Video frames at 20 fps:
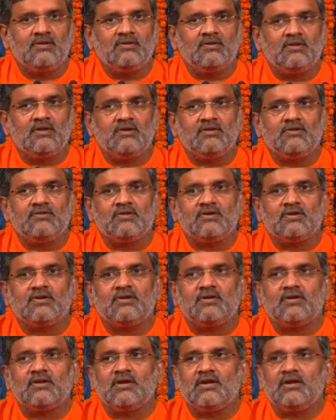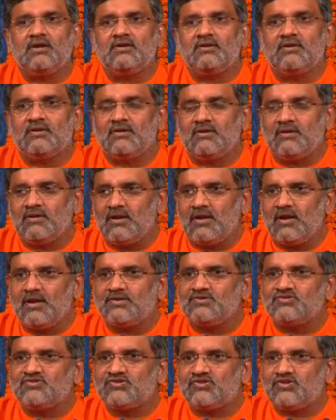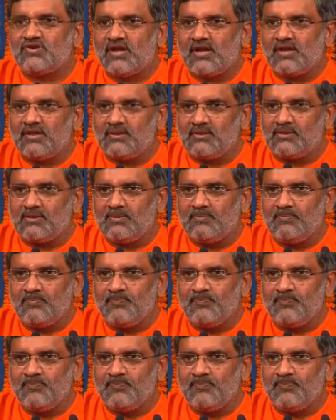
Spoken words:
There is a great, grand strength